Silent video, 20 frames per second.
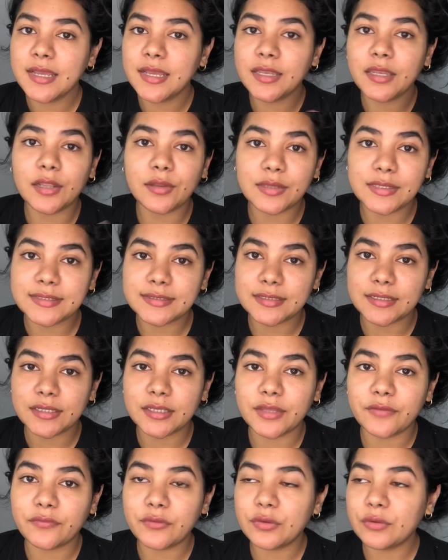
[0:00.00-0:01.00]
Now listen,
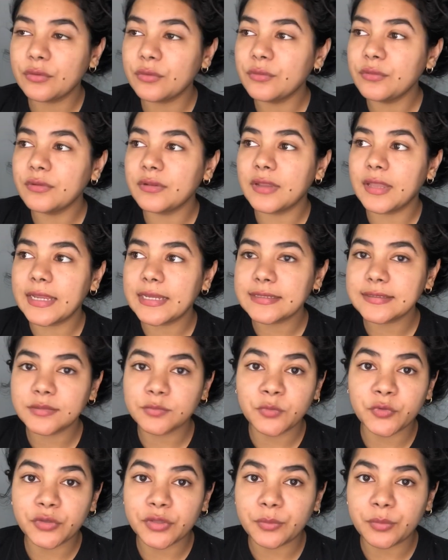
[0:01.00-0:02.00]
if you don't like
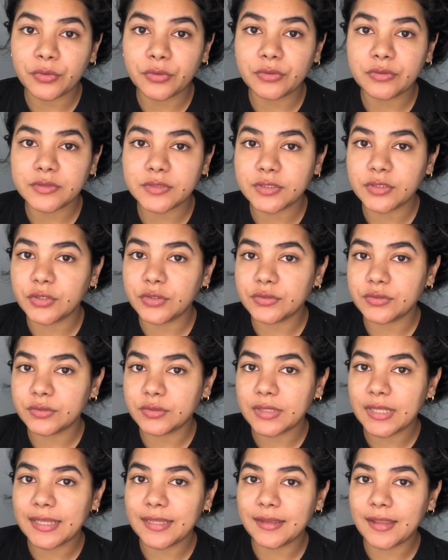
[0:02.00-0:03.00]
smoothie bowls and you don't
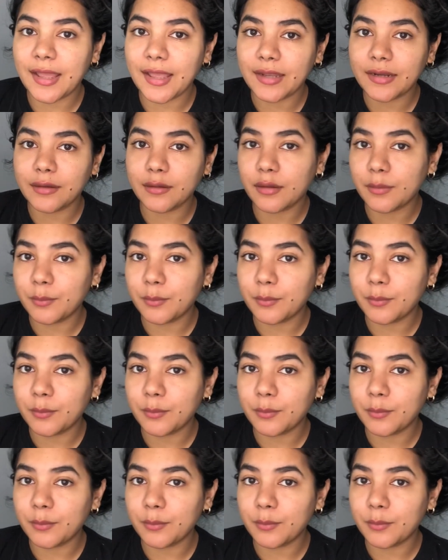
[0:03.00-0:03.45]
like adding